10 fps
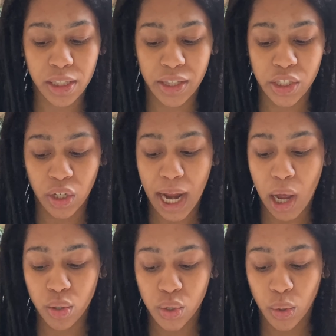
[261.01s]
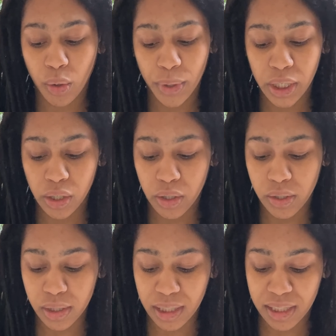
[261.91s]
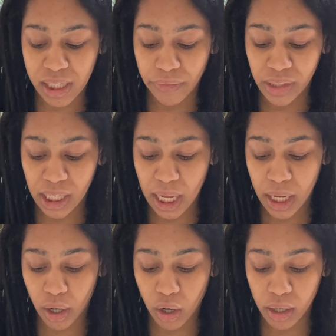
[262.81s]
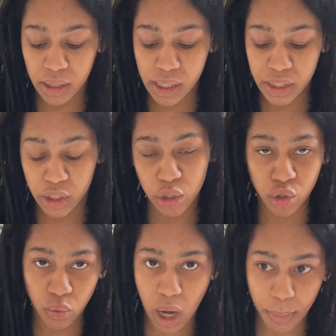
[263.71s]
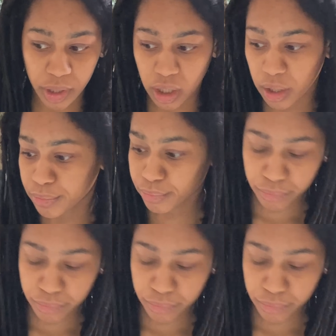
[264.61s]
These are outdoor wheels, 78 hardness, durometer.